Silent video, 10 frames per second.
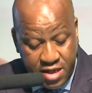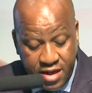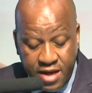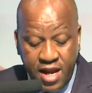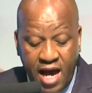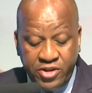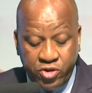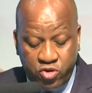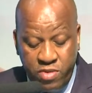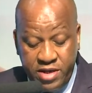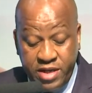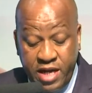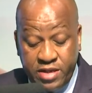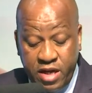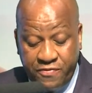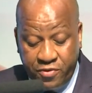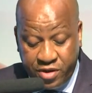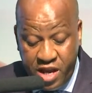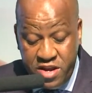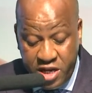and undocumented
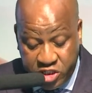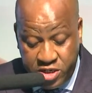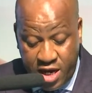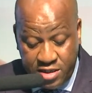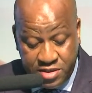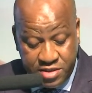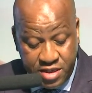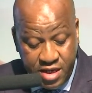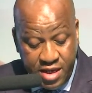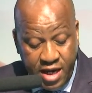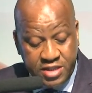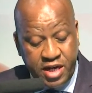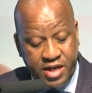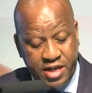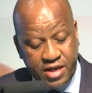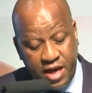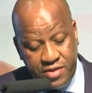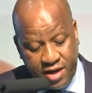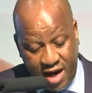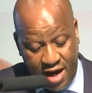foreign nationals entering
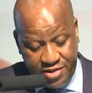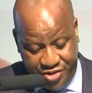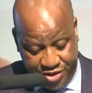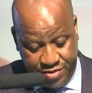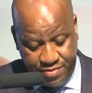the country.